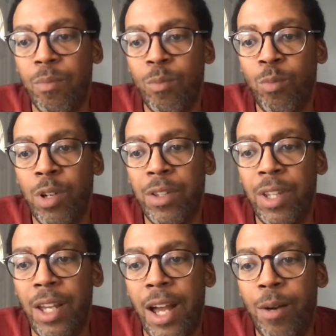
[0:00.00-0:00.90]
One
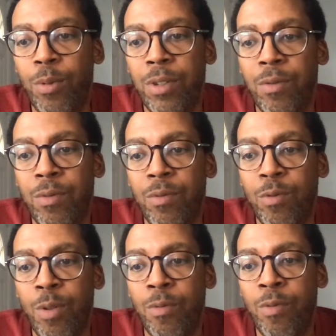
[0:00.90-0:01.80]
thing I would
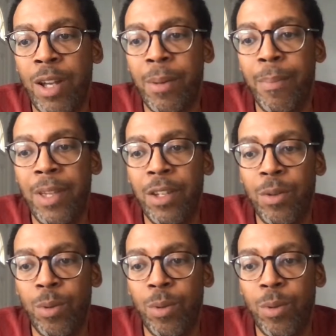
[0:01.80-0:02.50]
recommend